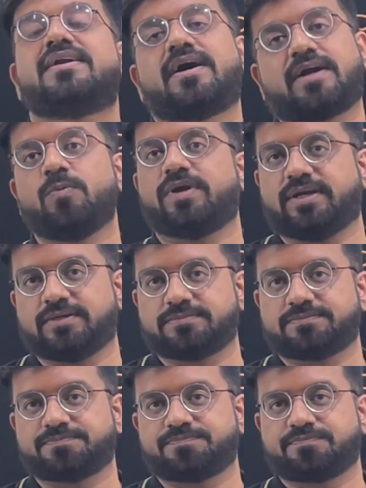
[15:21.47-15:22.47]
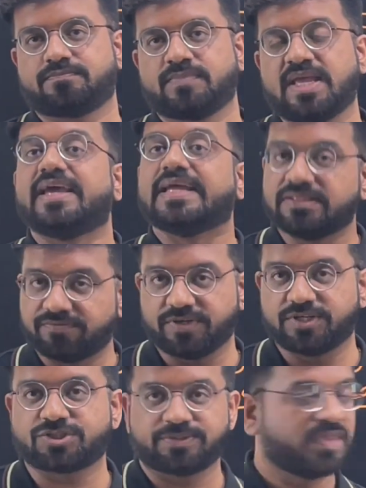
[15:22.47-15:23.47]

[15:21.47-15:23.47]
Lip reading: accounting, in which